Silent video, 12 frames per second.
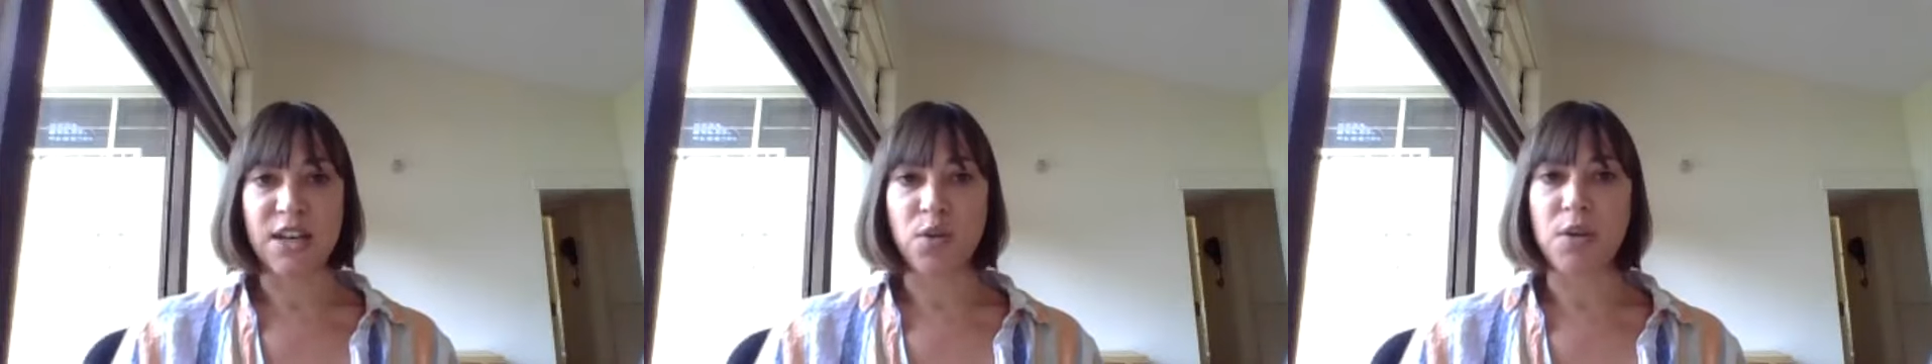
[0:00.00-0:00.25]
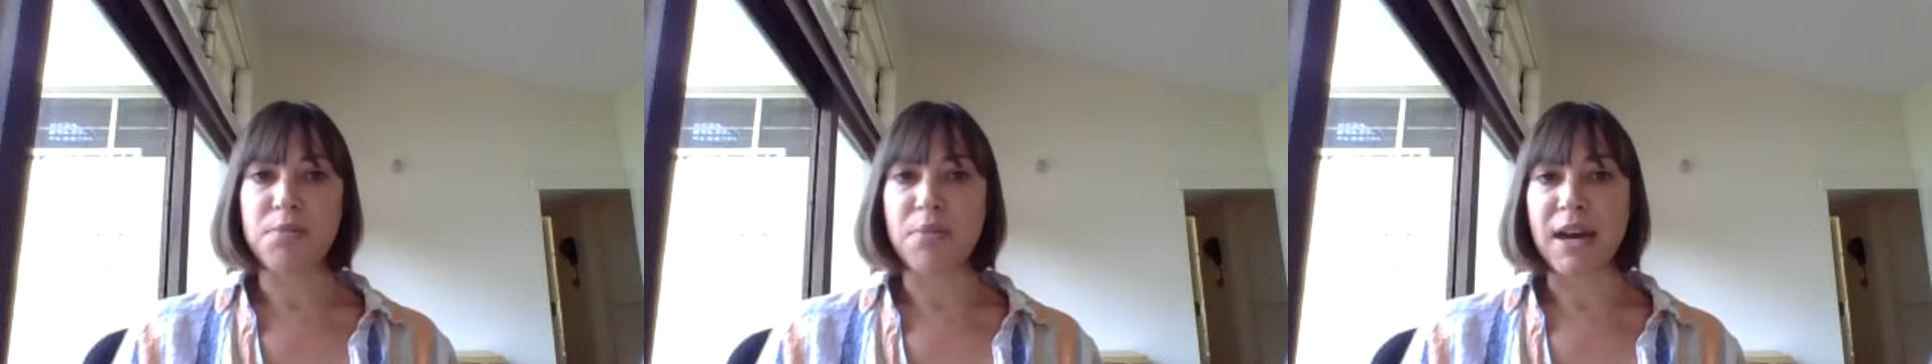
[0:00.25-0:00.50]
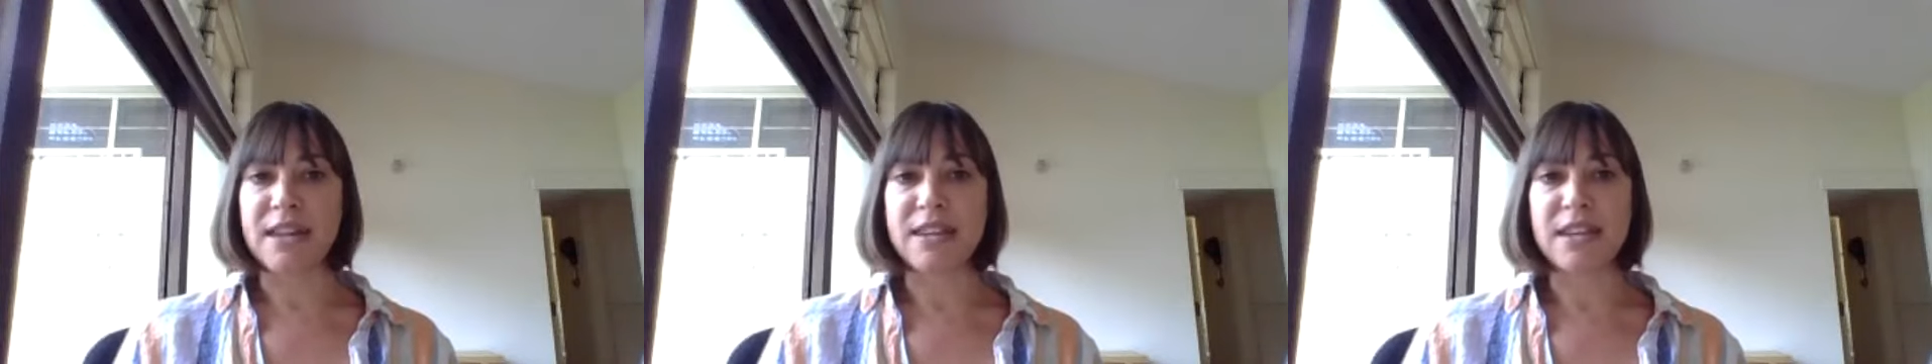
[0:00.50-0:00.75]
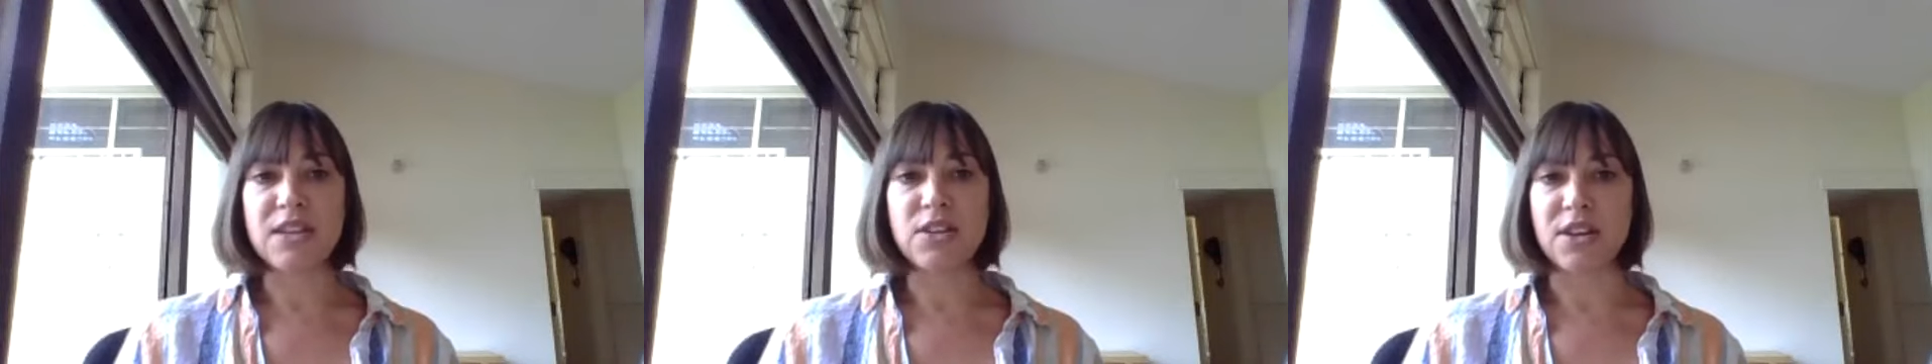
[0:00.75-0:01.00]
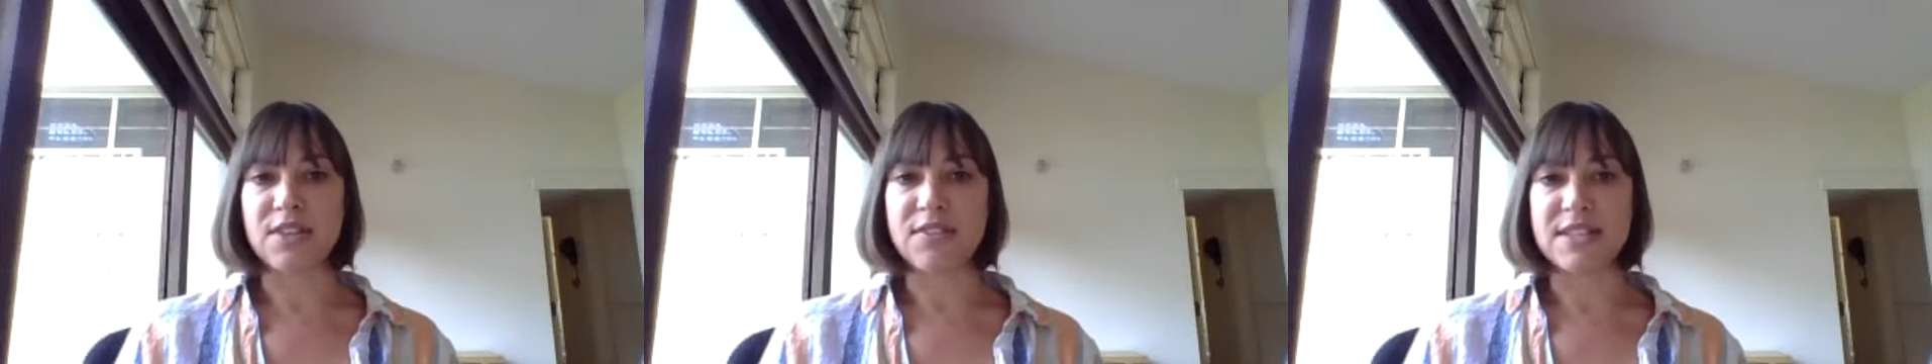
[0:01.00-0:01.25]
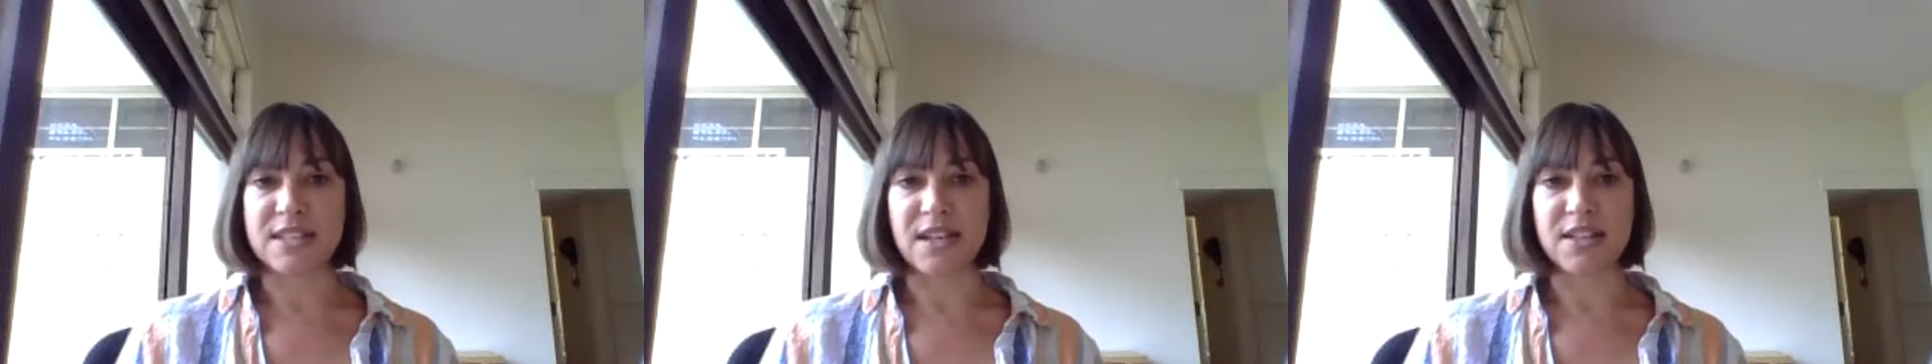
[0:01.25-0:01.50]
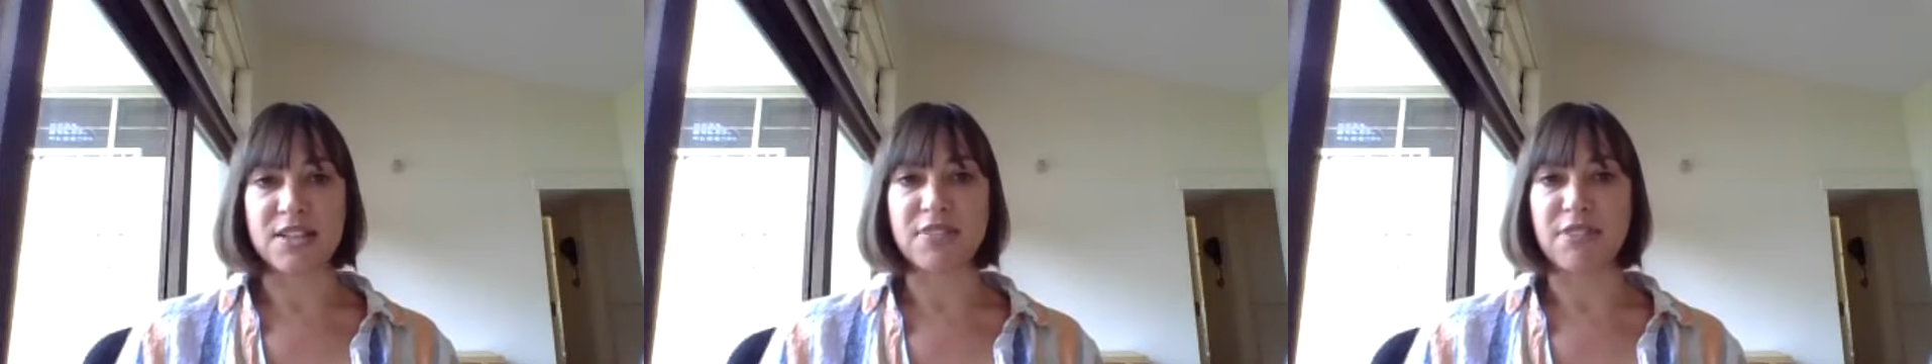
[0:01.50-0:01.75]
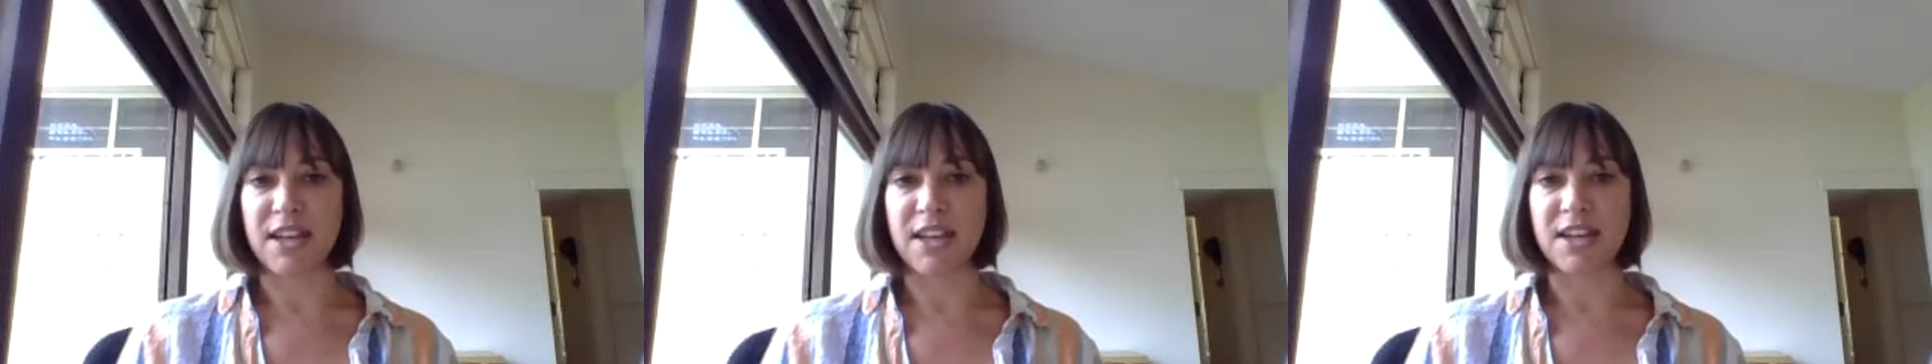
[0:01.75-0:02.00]
we might then not even start to
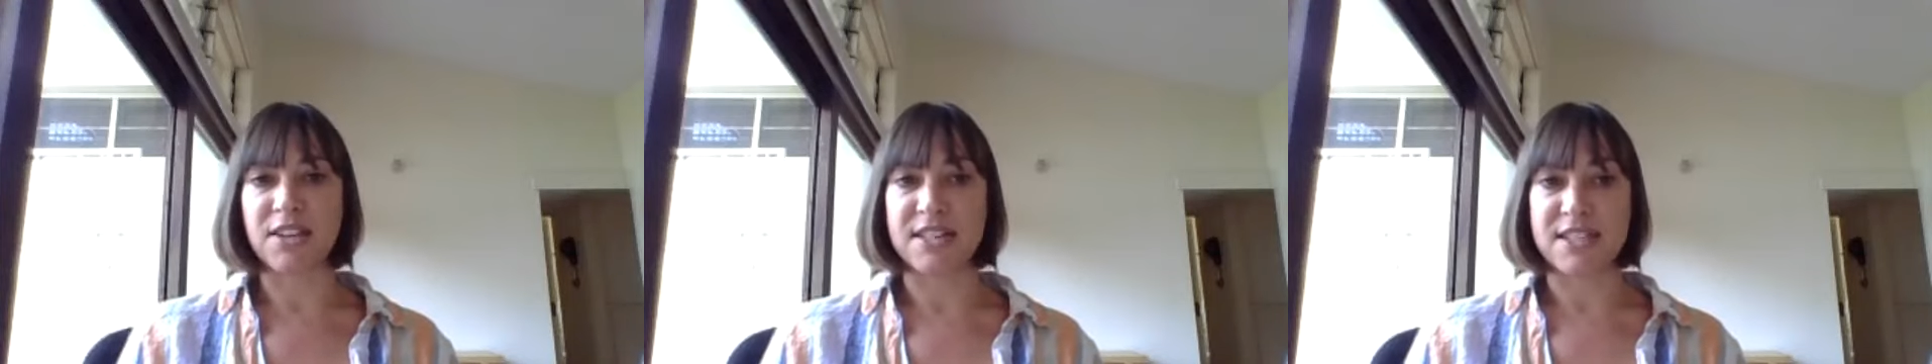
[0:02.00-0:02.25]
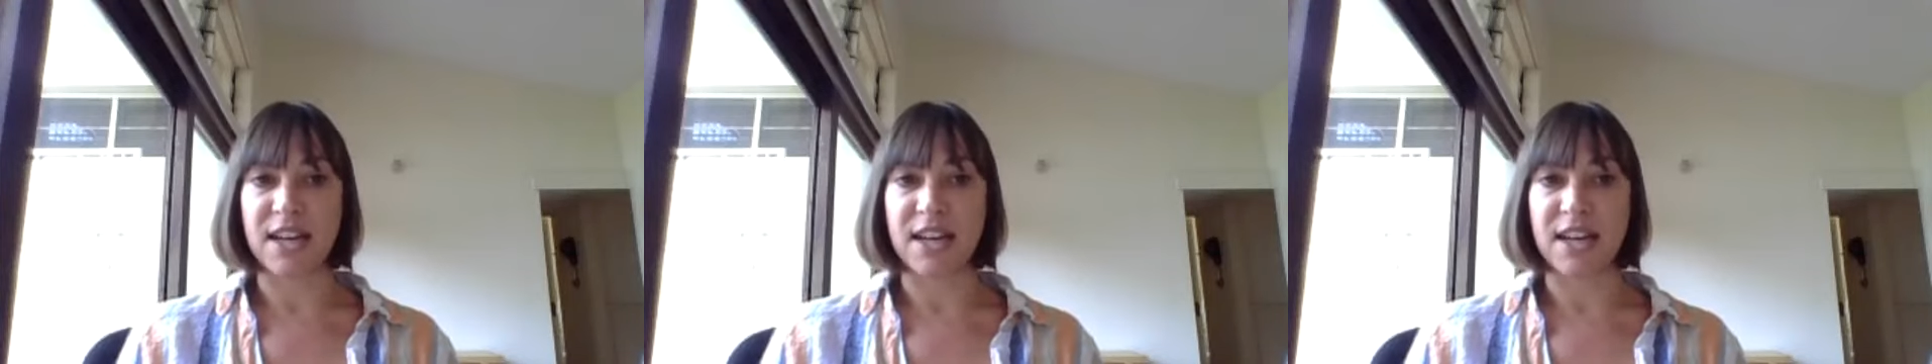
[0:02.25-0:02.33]
recognize